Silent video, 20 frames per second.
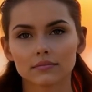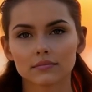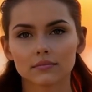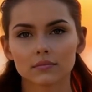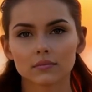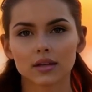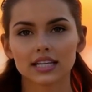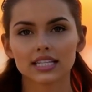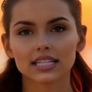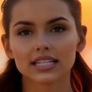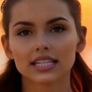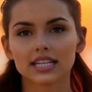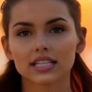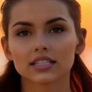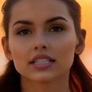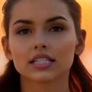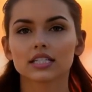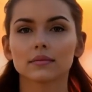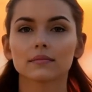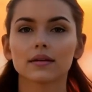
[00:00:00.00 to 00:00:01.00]
We can
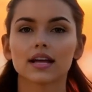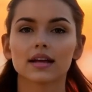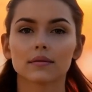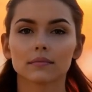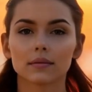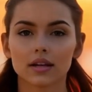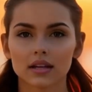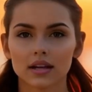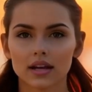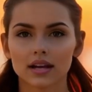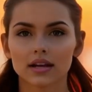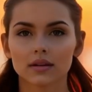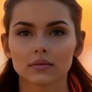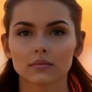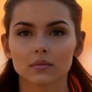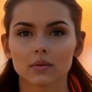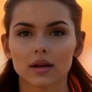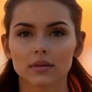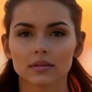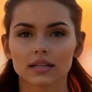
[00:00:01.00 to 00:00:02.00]
look to the Bible,
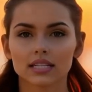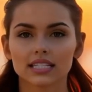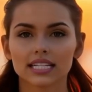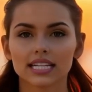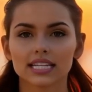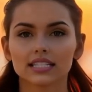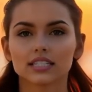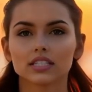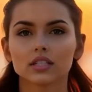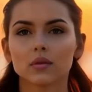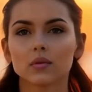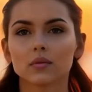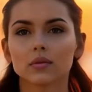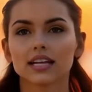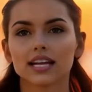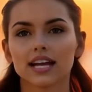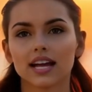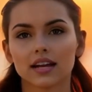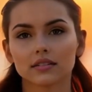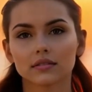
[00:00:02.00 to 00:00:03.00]
where we see
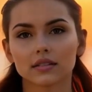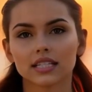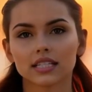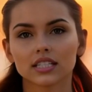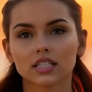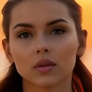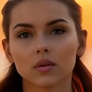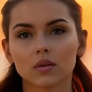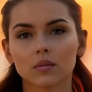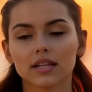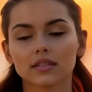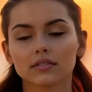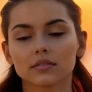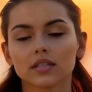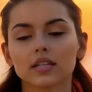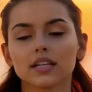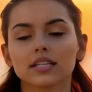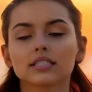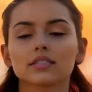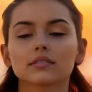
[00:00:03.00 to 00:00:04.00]
story after story of
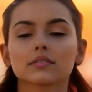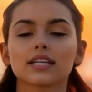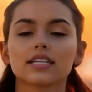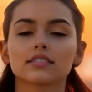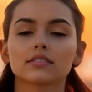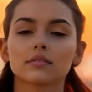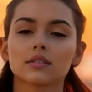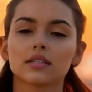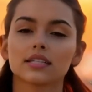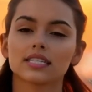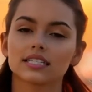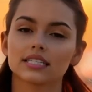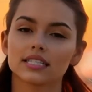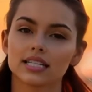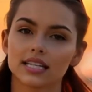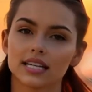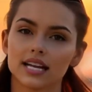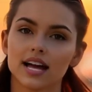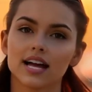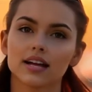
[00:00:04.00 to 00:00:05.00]
God's faithfulness
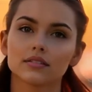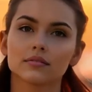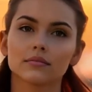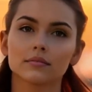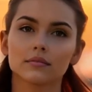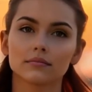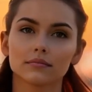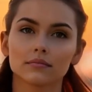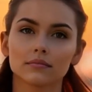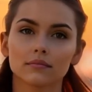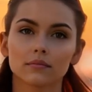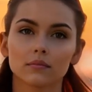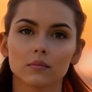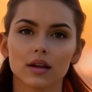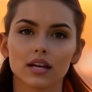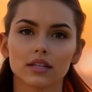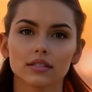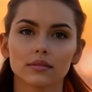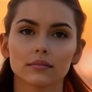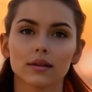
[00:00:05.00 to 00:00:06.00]
and love.
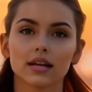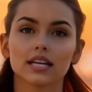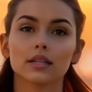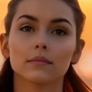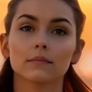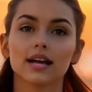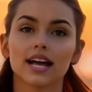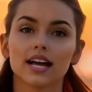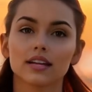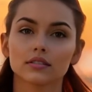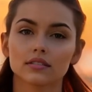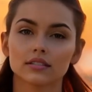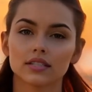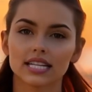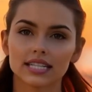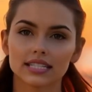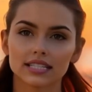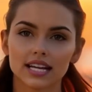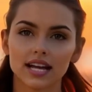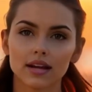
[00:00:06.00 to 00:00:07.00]
One of the most powerful
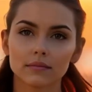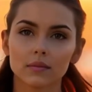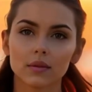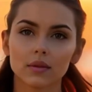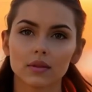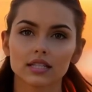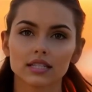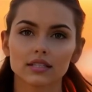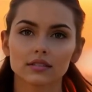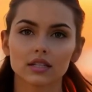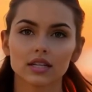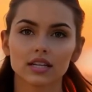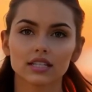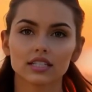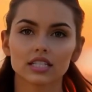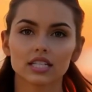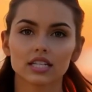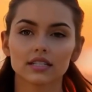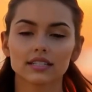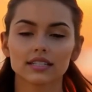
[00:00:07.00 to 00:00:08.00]
examples of God's
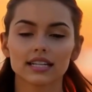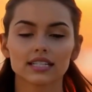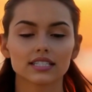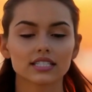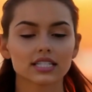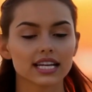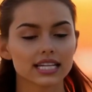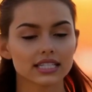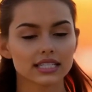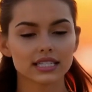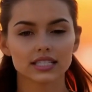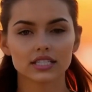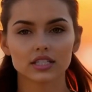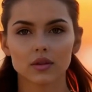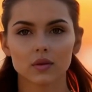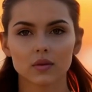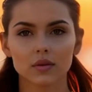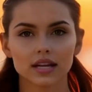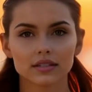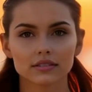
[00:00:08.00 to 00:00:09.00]
goodness is the
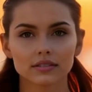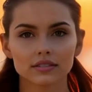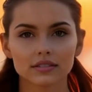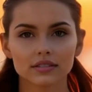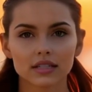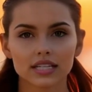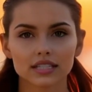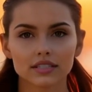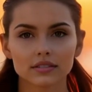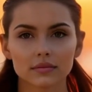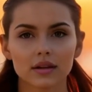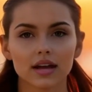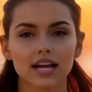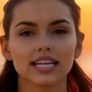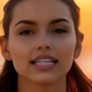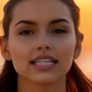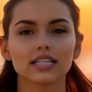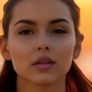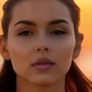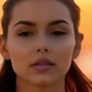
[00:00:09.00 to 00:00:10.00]
story of a friend of
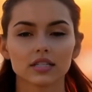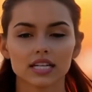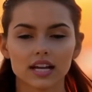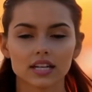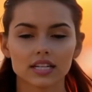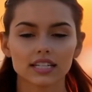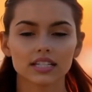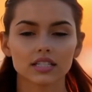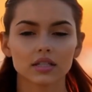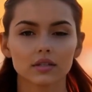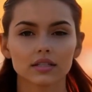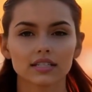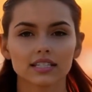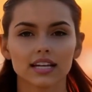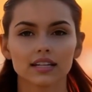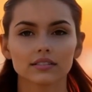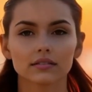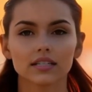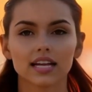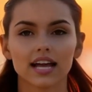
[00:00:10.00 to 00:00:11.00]
mine who was going through a
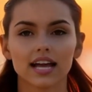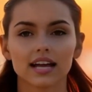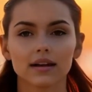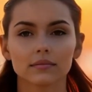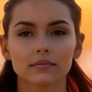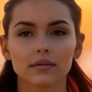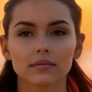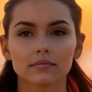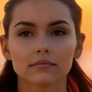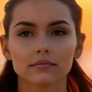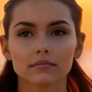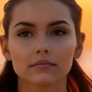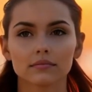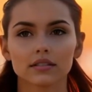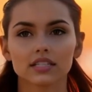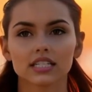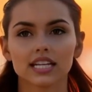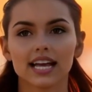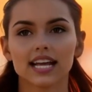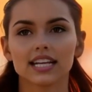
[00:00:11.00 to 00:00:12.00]
tough time.
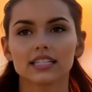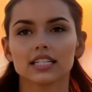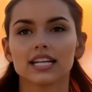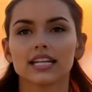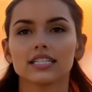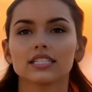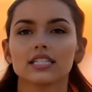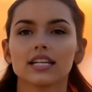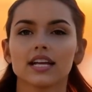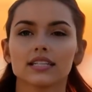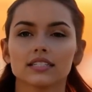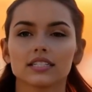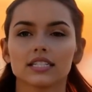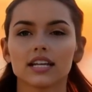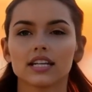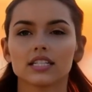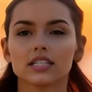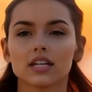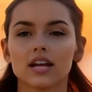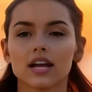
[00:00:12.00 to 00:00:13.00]
She had just lost
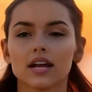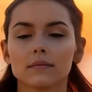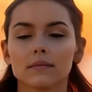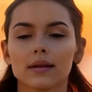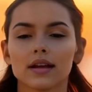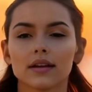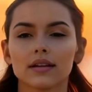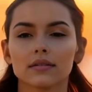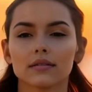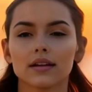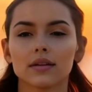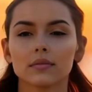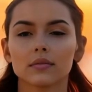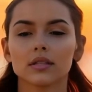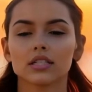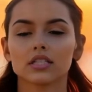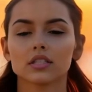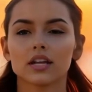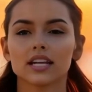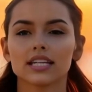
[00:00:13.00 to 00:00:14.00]
her job and
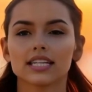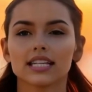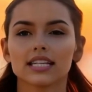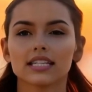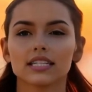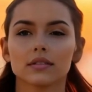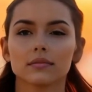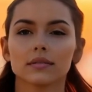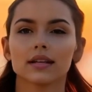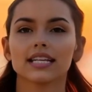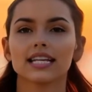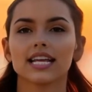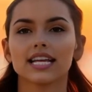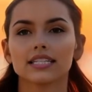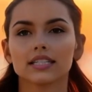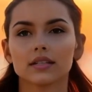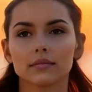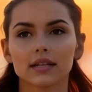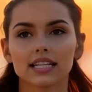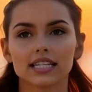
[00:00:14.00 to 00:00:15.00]
was struggling to make
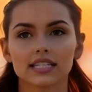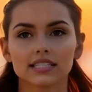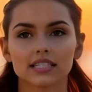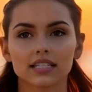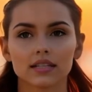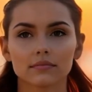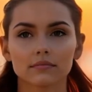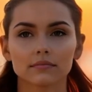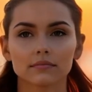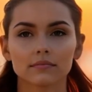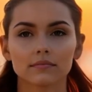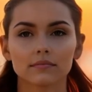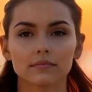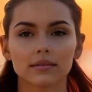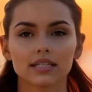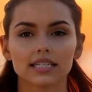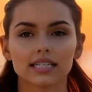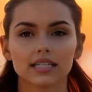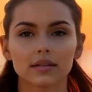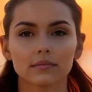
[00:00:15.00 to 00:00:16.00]
ends meet.
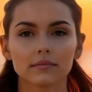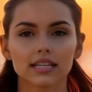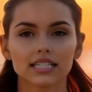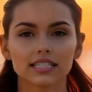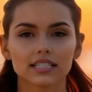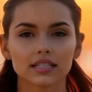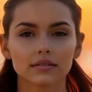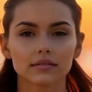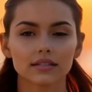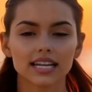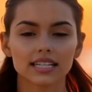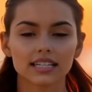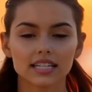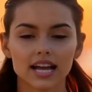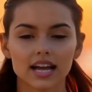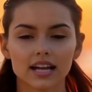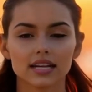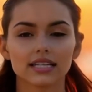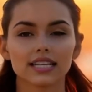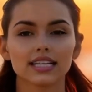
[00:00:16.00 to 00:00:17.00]
But in the midst of that
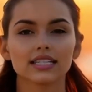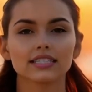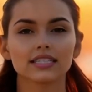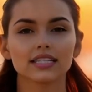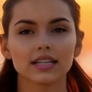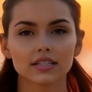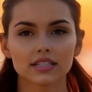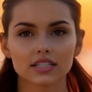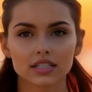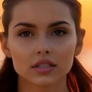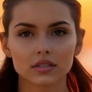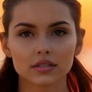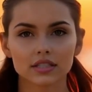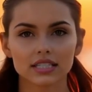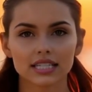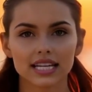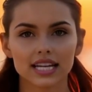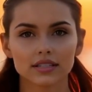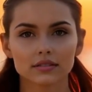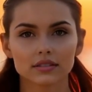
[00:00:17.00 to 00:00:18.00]
darkness, she
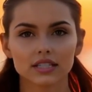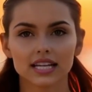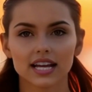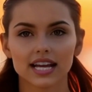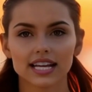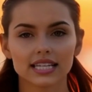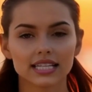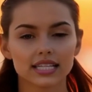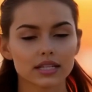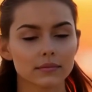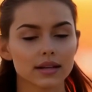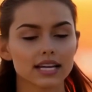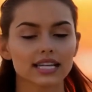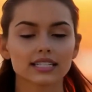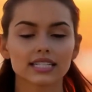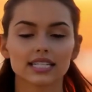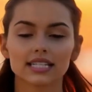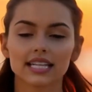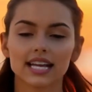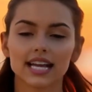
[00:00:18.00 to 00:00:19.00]
received an
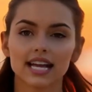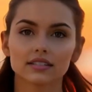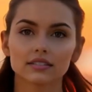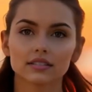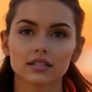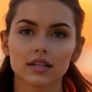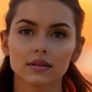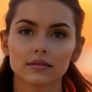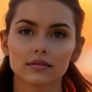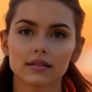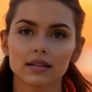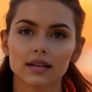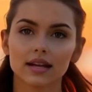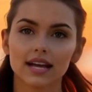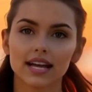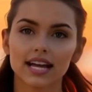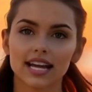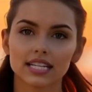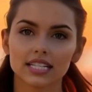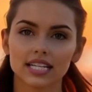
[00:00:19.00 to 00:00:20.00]
unexpected gift,
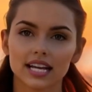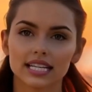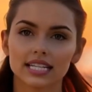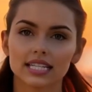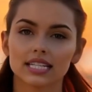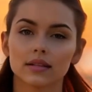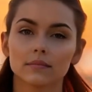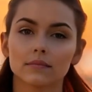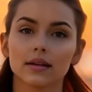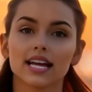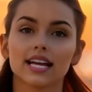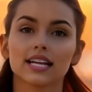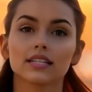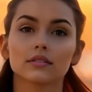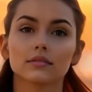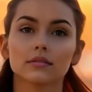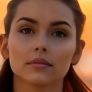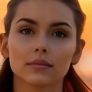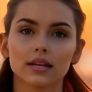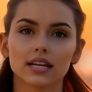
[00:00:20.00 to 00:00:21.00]
a check in the mail
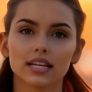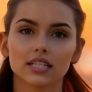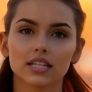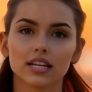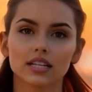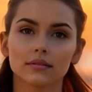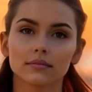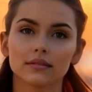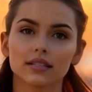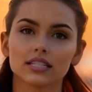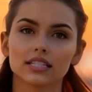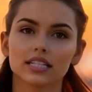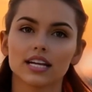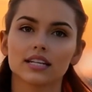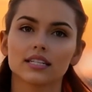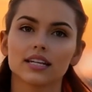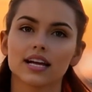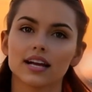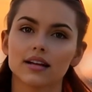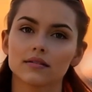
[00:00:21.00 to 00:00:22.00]
from an anonymous
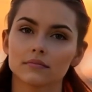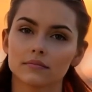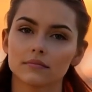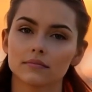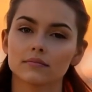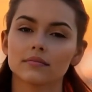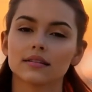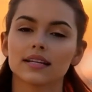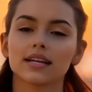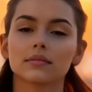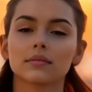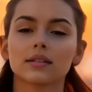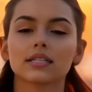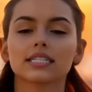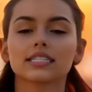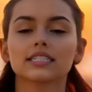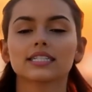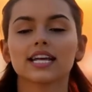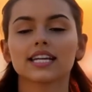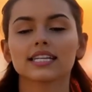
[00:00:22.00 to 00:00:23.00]
donor. It was
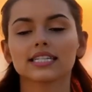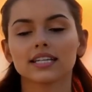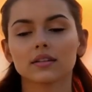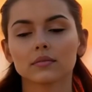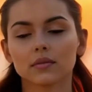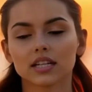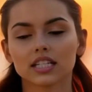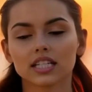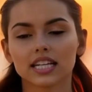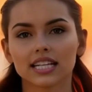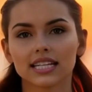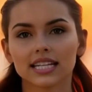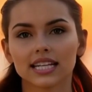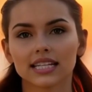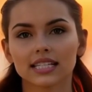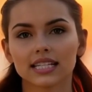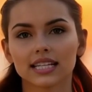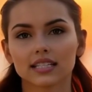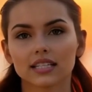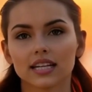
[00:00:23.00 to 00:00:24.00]
exactly what she
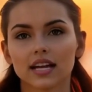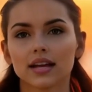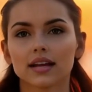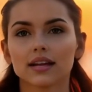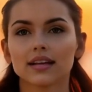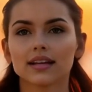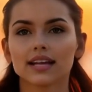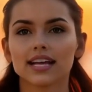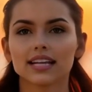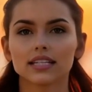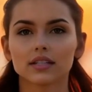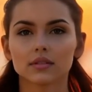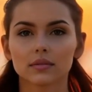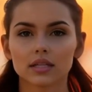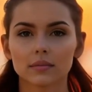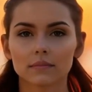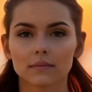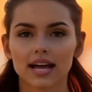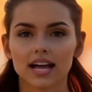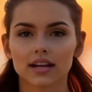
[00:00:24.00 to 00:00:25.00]
needed, and it
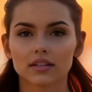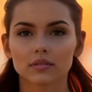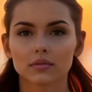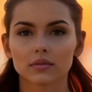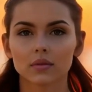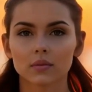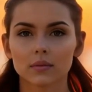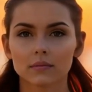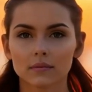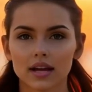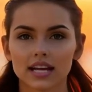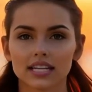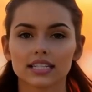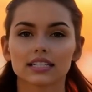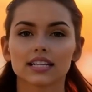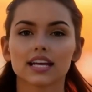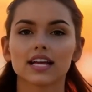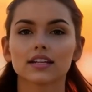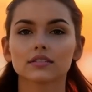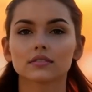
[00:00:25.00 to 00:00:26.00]
was a powerful
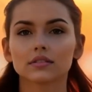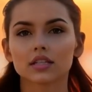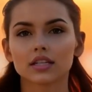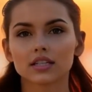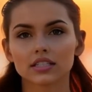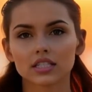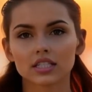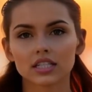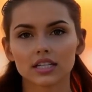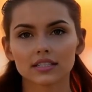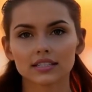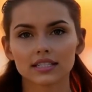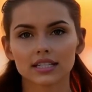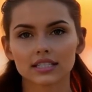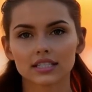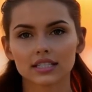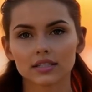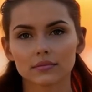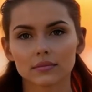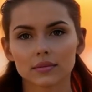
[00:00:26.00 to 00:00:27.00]
reminder of God's
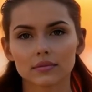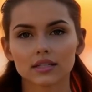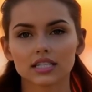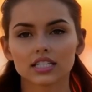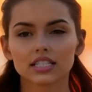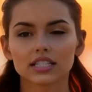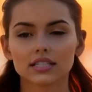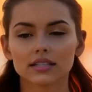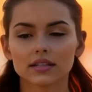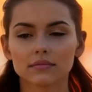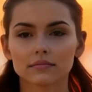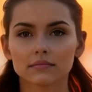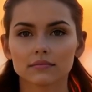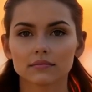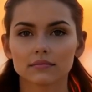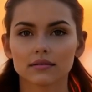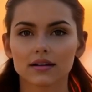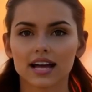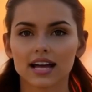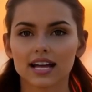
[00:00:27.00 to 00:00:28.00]
goodness and provision.
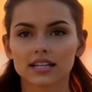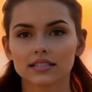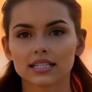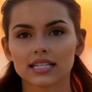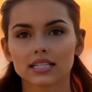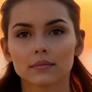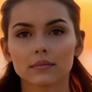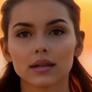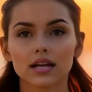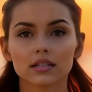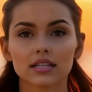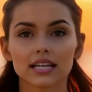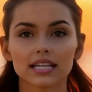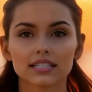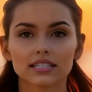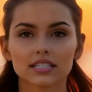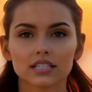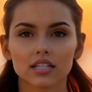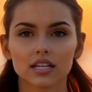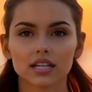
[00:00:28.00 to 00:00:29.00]
I've
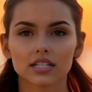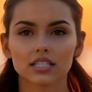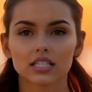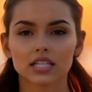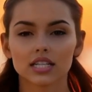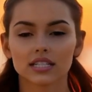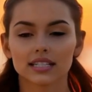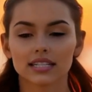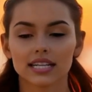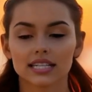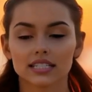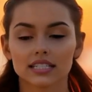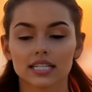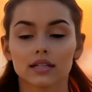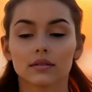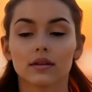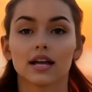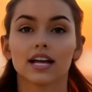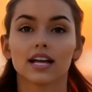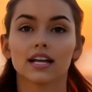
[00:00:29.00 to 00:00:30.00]
experienced God's goodness
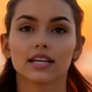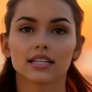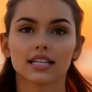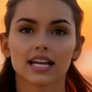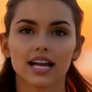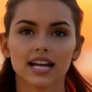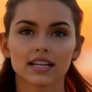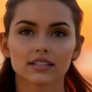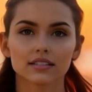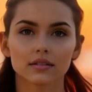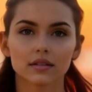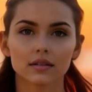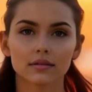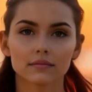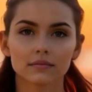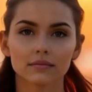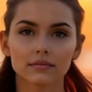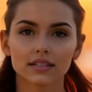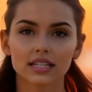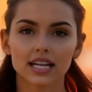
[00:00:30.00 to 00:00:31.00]
in my own life,
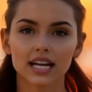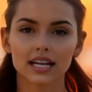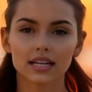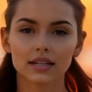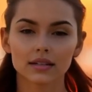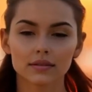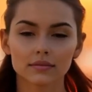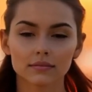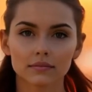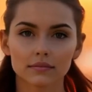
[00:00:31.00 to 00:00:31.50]
too.